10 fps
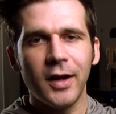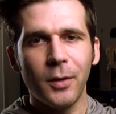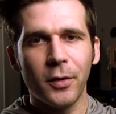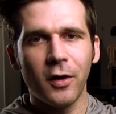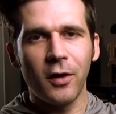
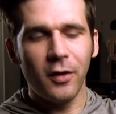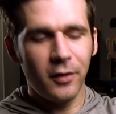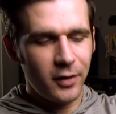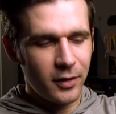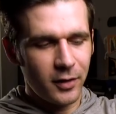it would all
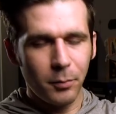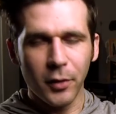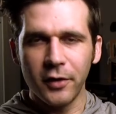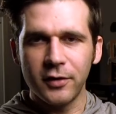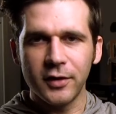
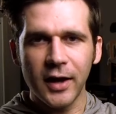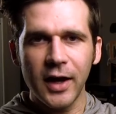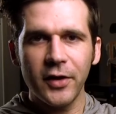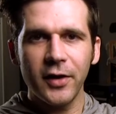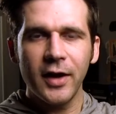merge
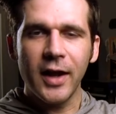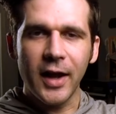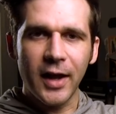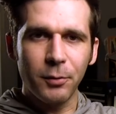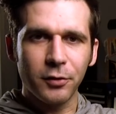together,
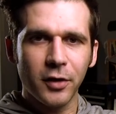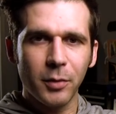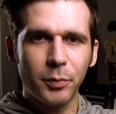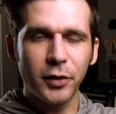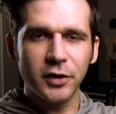and it was
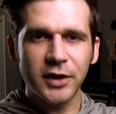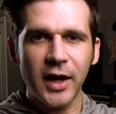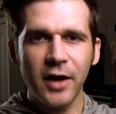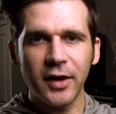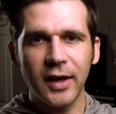going to push
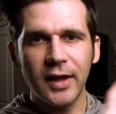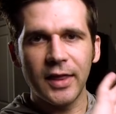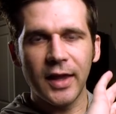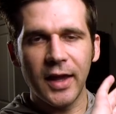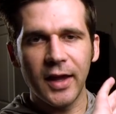out
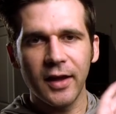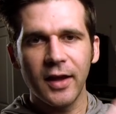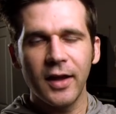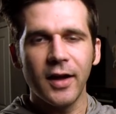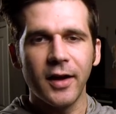anything
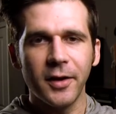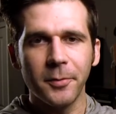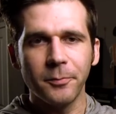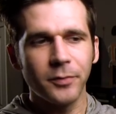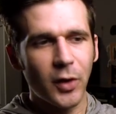
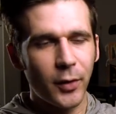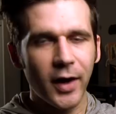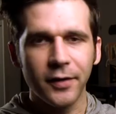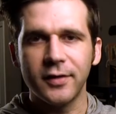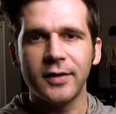um,
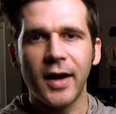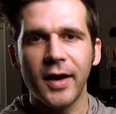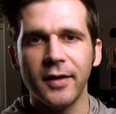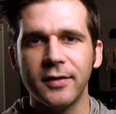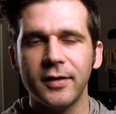around the
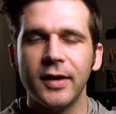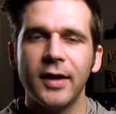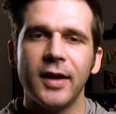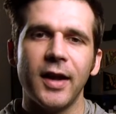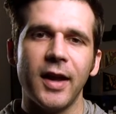sides.
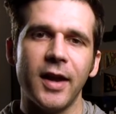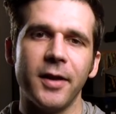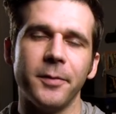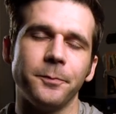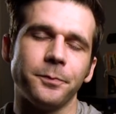
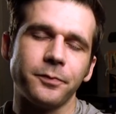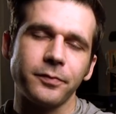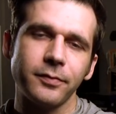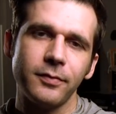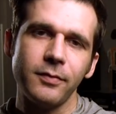And
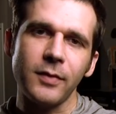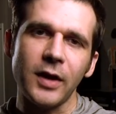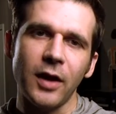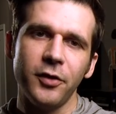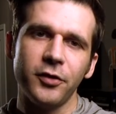
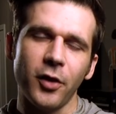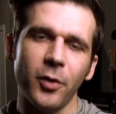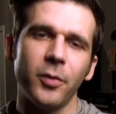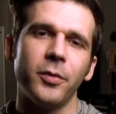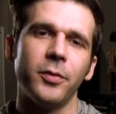
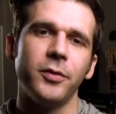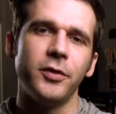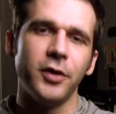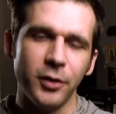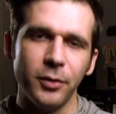so
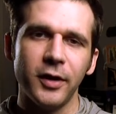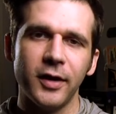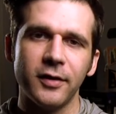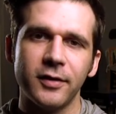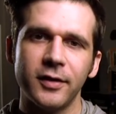to do
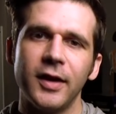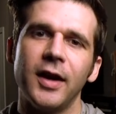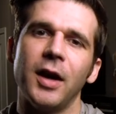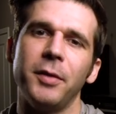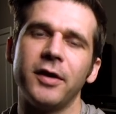this,
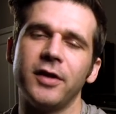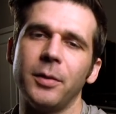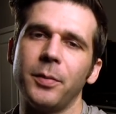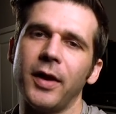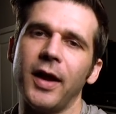mixed
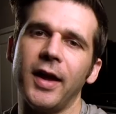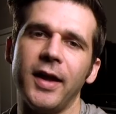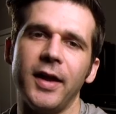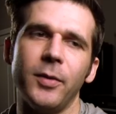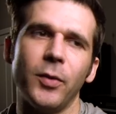up
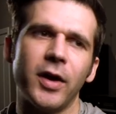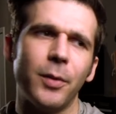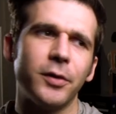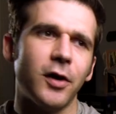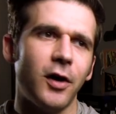a what I
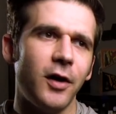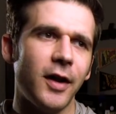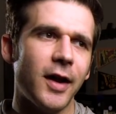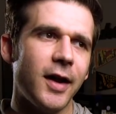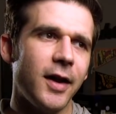would call
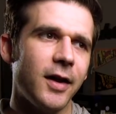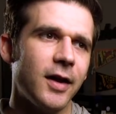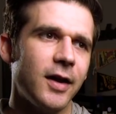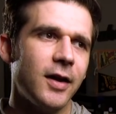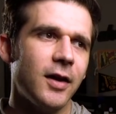a,
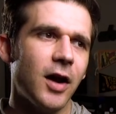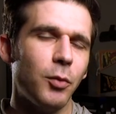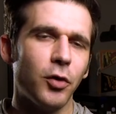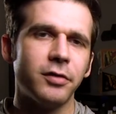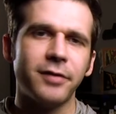a
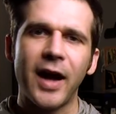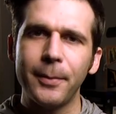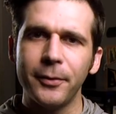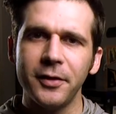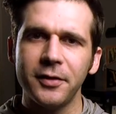more
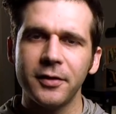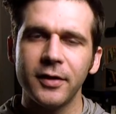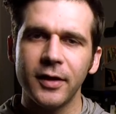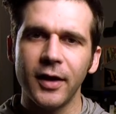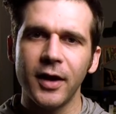fibrous
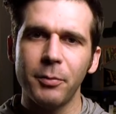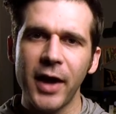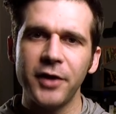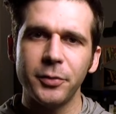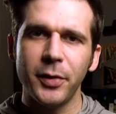uh,
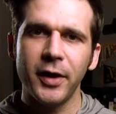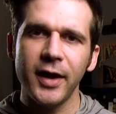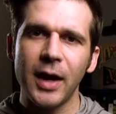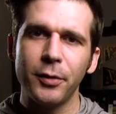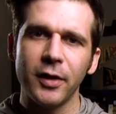batch of
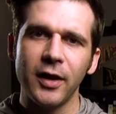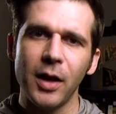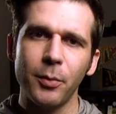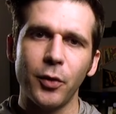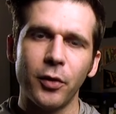putty. I put a
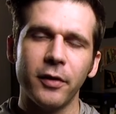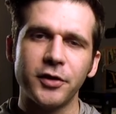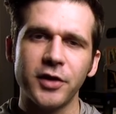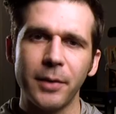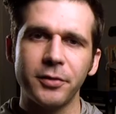lot more of the
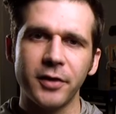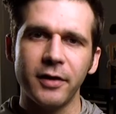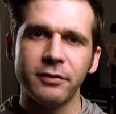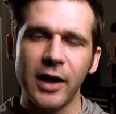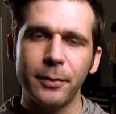chopped
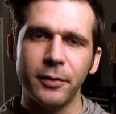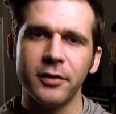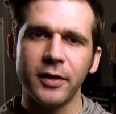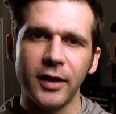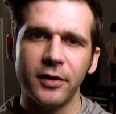strand
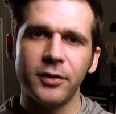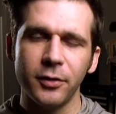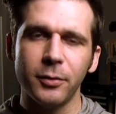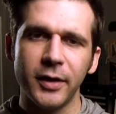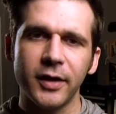fibers
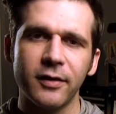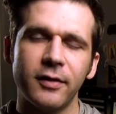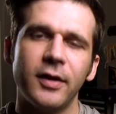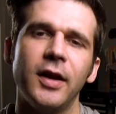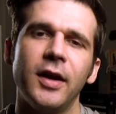into the
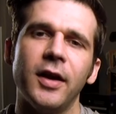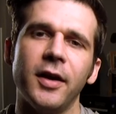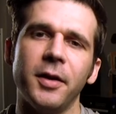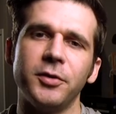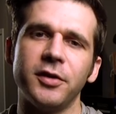mix
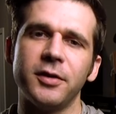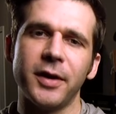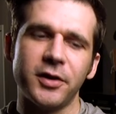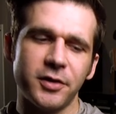um, just to make